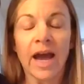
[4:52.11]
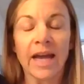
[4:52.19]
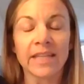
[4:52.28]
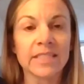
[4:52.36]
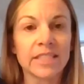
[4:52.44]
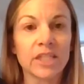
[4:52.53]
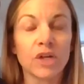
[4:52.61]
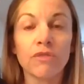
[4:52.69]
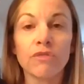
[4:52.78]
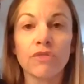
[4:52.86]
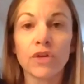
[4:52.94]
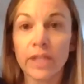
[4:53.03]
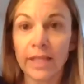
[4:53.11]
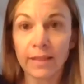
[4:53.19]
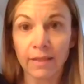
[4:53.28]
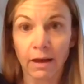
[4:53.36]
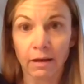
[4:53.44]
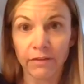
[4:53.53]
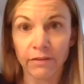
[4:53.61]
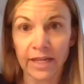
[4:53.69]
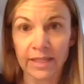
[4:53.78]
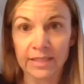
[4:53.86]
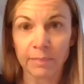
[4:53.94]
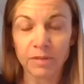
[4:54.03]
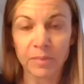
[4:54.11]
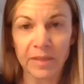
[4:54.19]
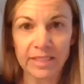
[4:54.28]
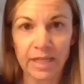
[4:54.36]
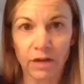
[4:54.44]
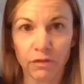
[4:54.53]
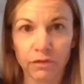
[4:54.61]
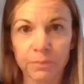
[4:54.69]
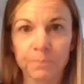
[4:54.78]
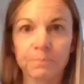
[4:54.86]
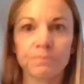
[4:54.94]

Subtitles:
I still fully love and accept myself.